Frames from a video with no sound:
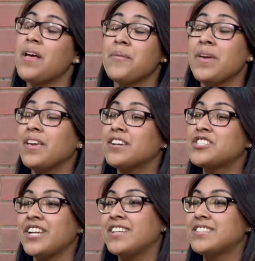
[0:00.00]
making a
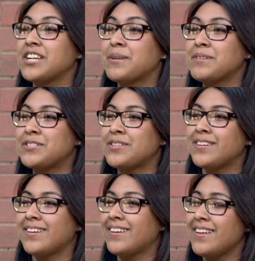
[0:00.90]
change and coming to
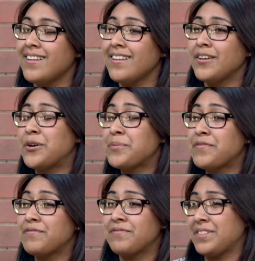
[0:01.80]
the home of
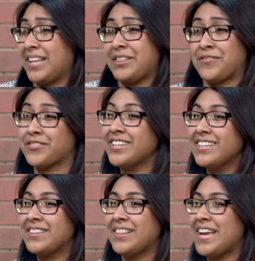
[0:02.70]
like the
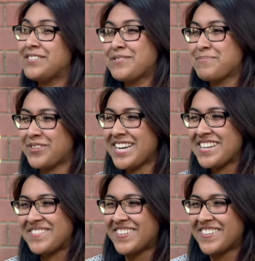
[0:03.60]
free, land of the brave?